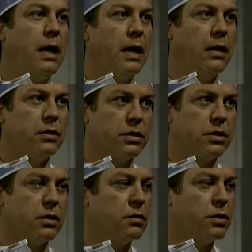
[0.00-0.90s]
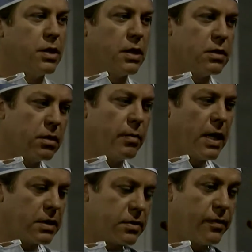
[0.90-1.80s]
and she, she had
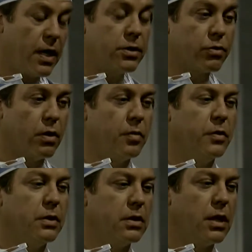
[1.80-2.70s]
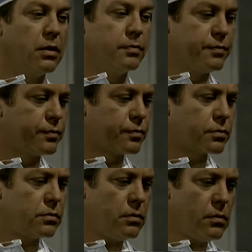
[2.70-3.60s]
massive head trauma, and,
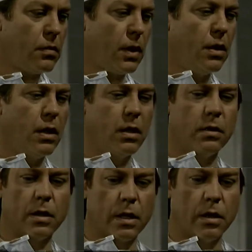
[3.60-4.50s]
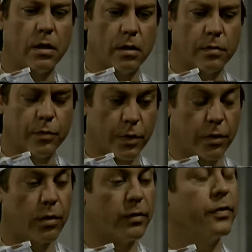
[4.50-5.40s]
and they uh, put her on a